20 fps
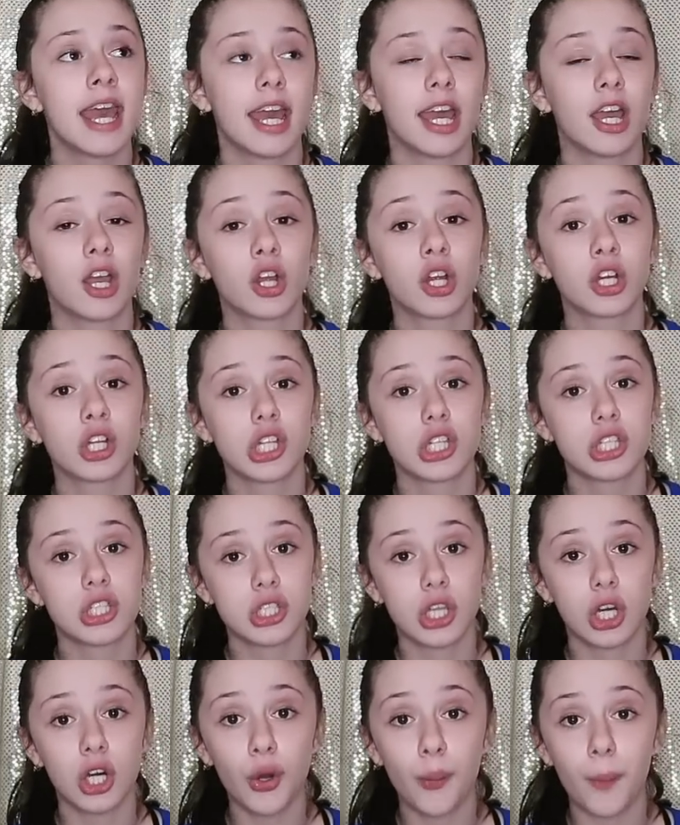It hurt
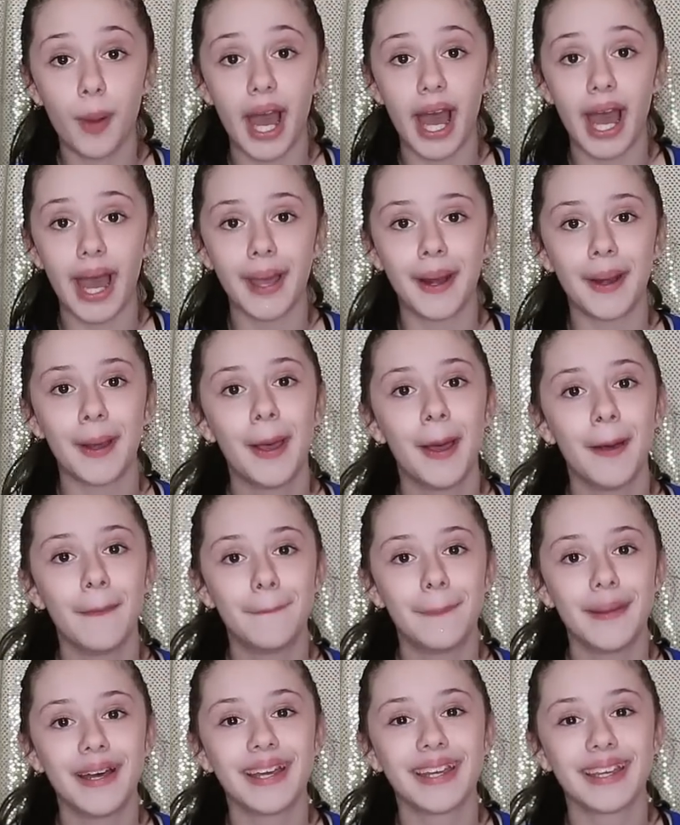so bad,
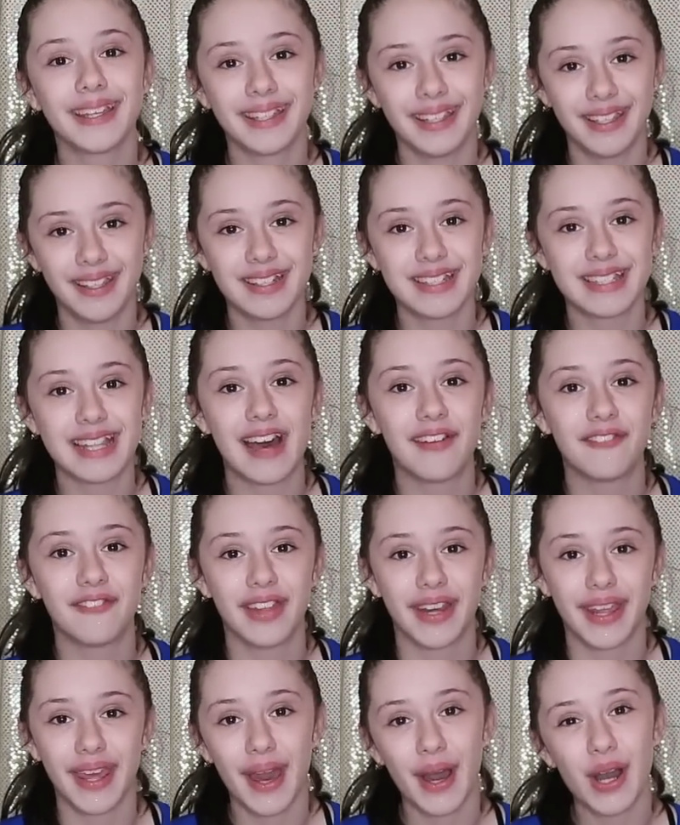but here's that
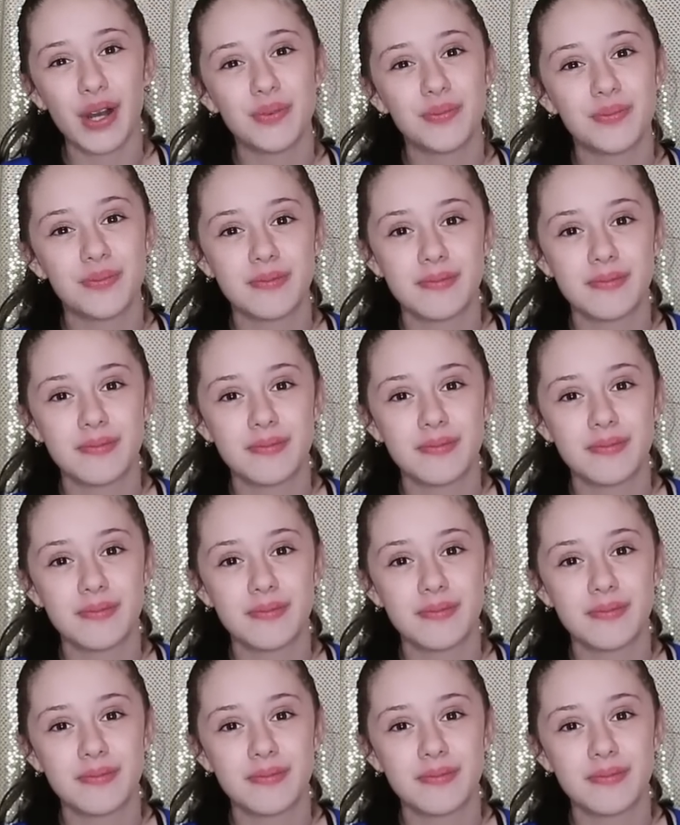video.